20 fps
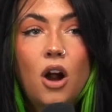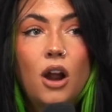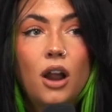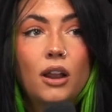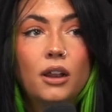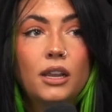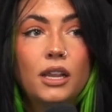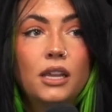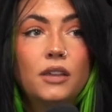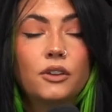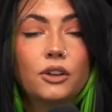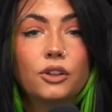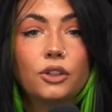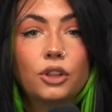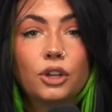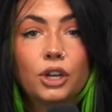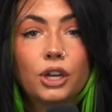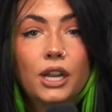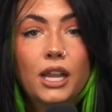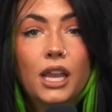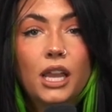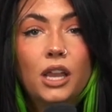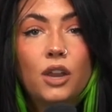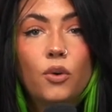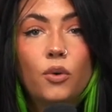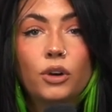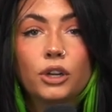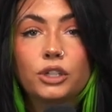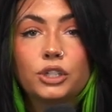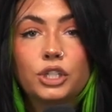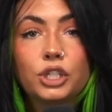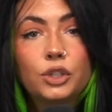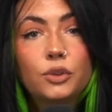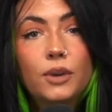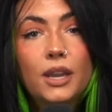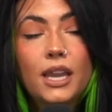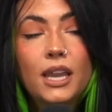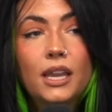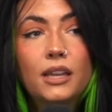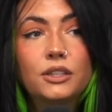on either learning or
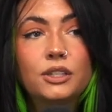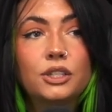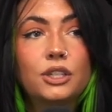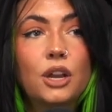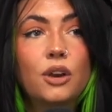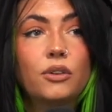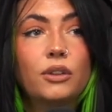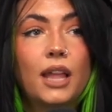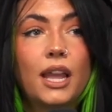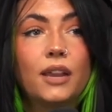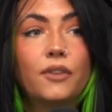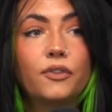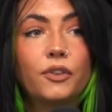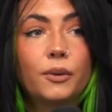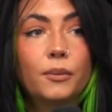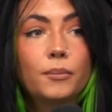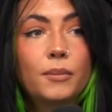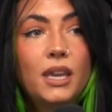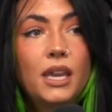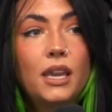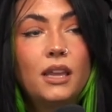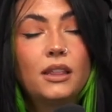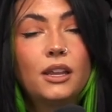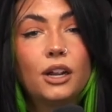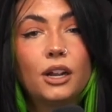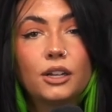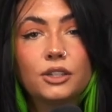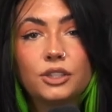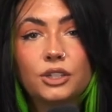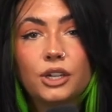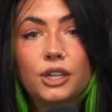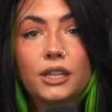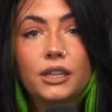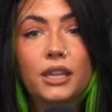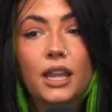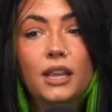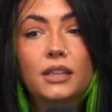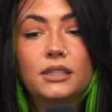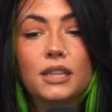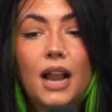doing. So like for me, there are
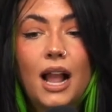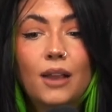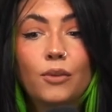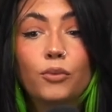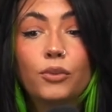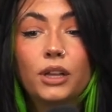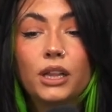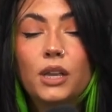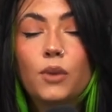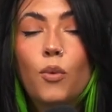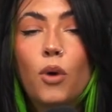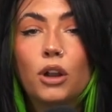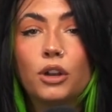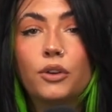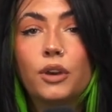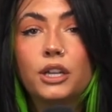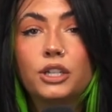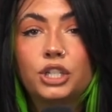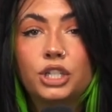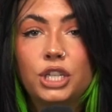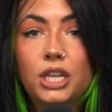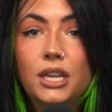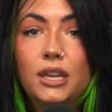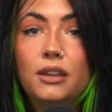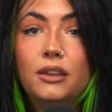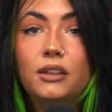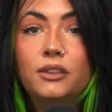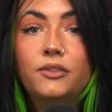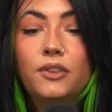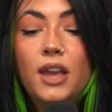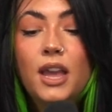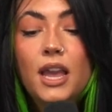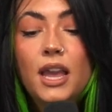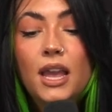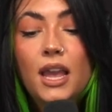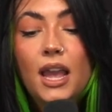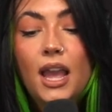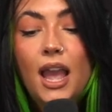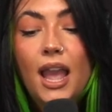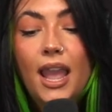certain things that I really want to achieve
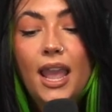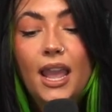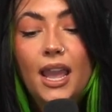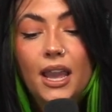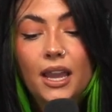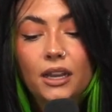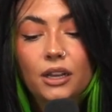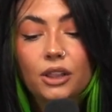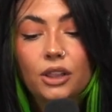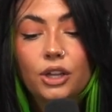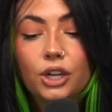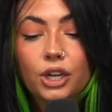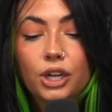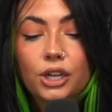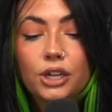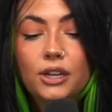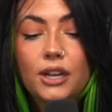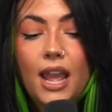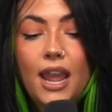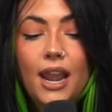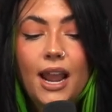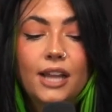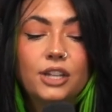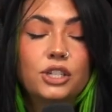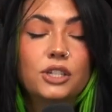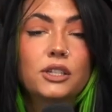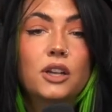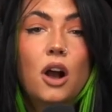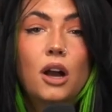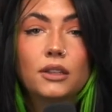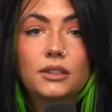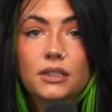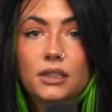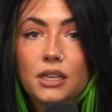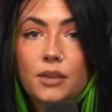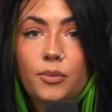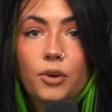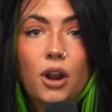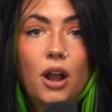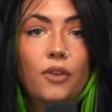and learn. And I just
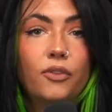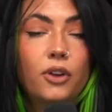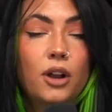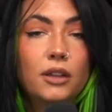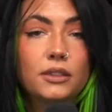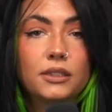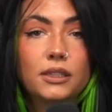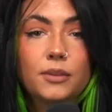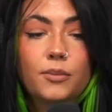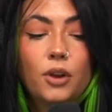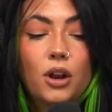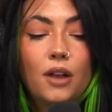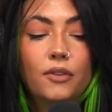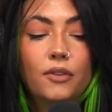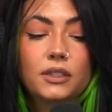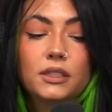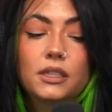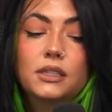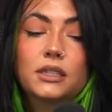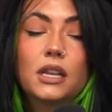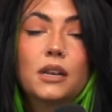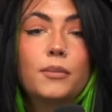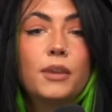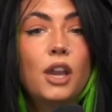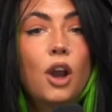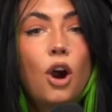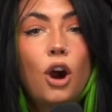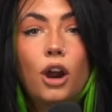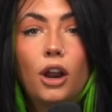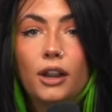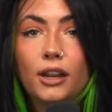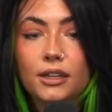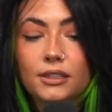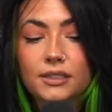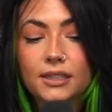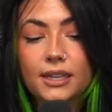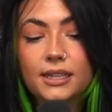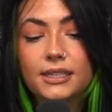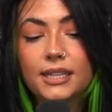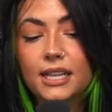constantly put off because it's going to be hard and
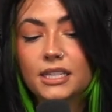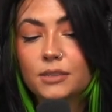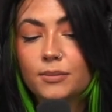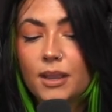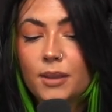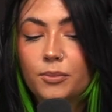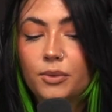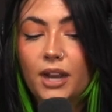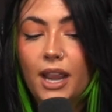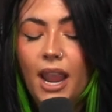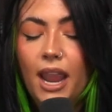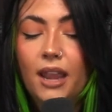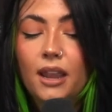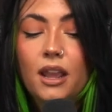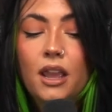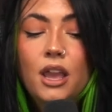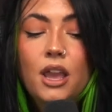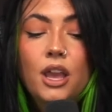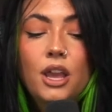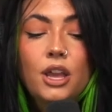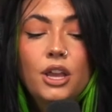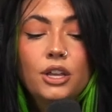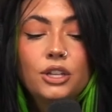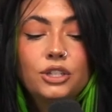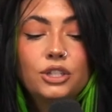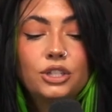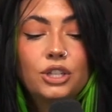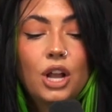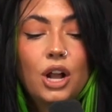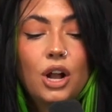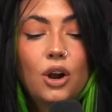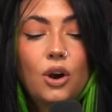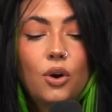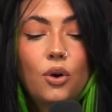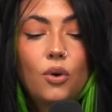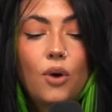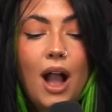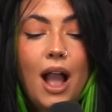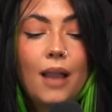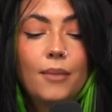it's going to test my brain.
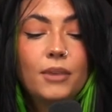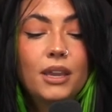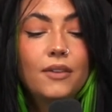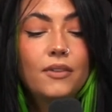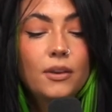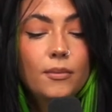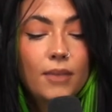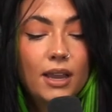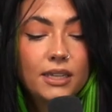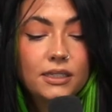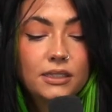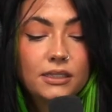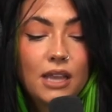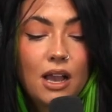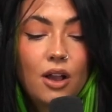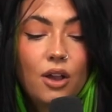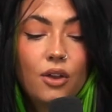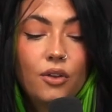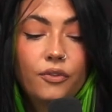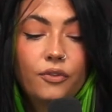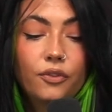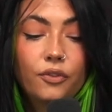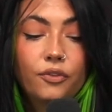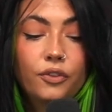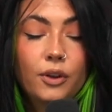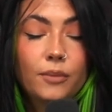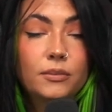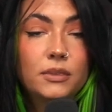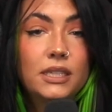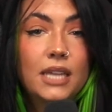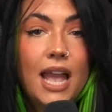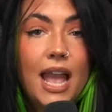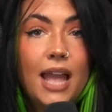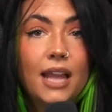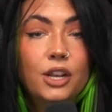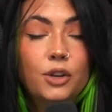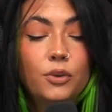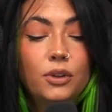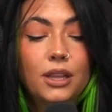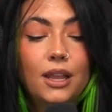So I'm giving myself from
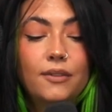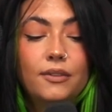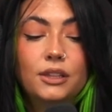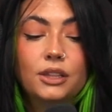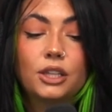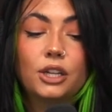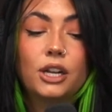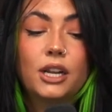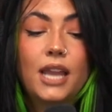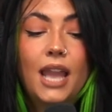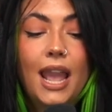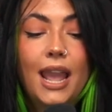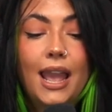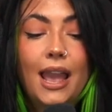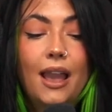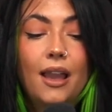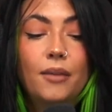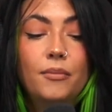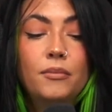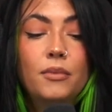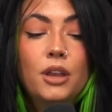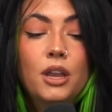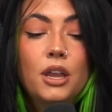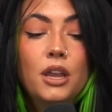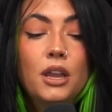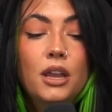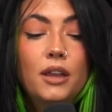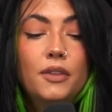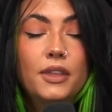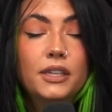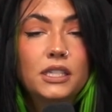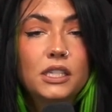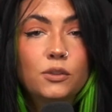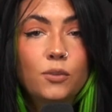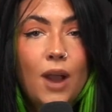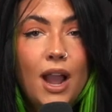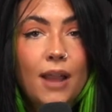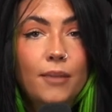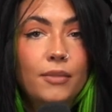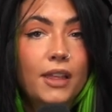10 to 11:30 a.m. This
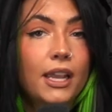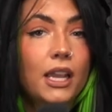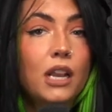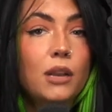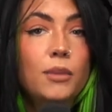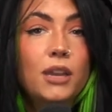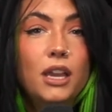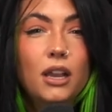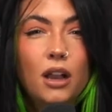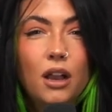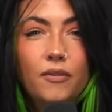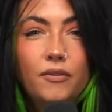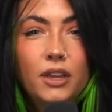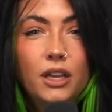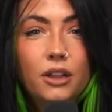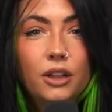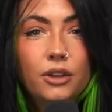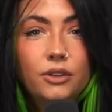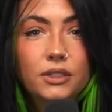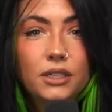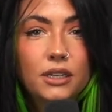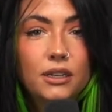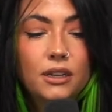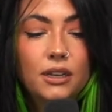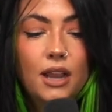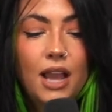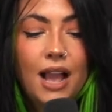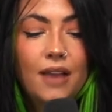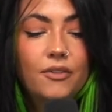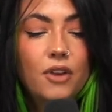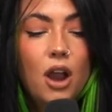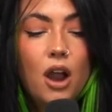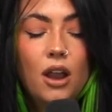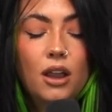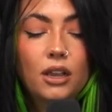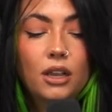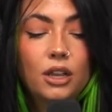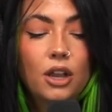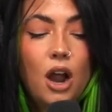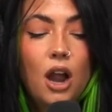is why I'm like going to be in comfy clothes and have
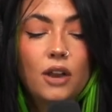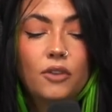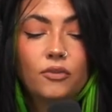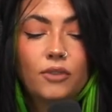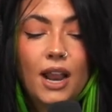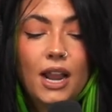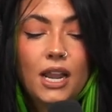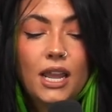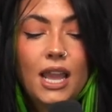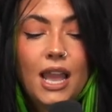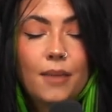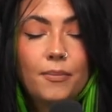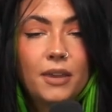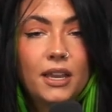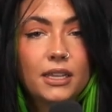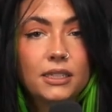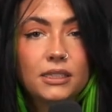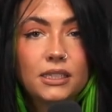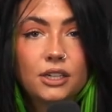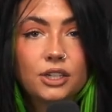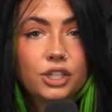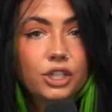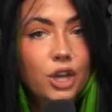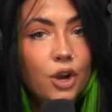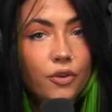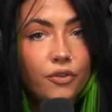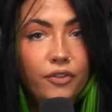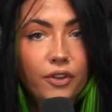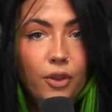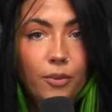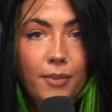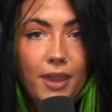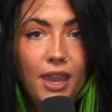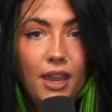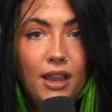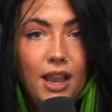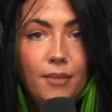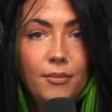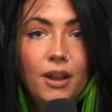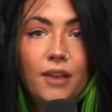not gotten ready yet, because there's no
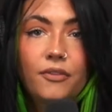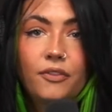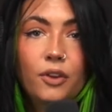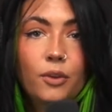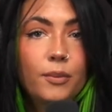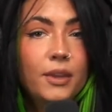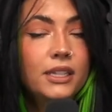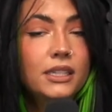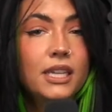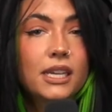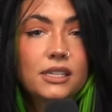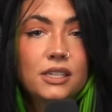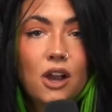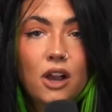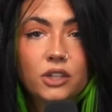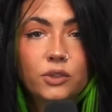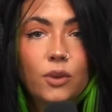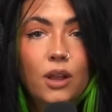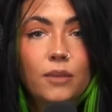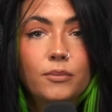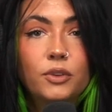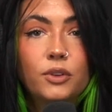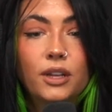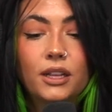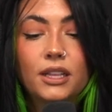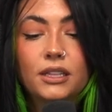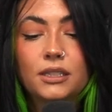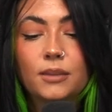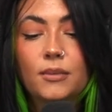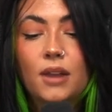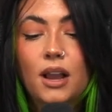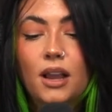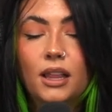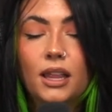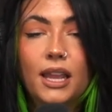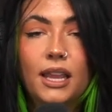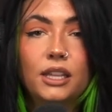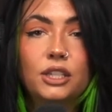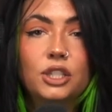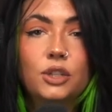filming. I'm not filming TikToks while I'm doing this. I'm
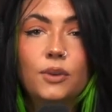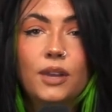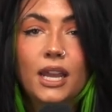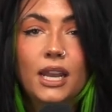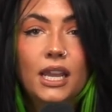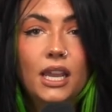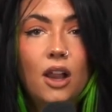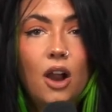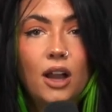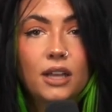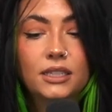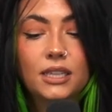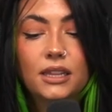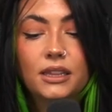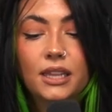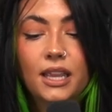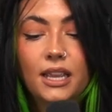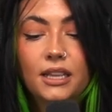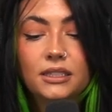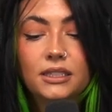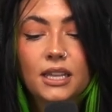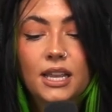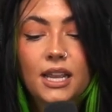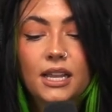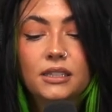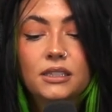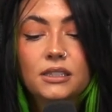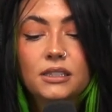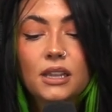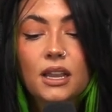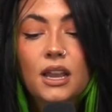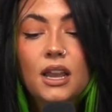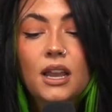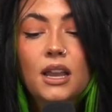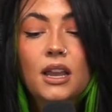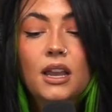not like doing any content things. It's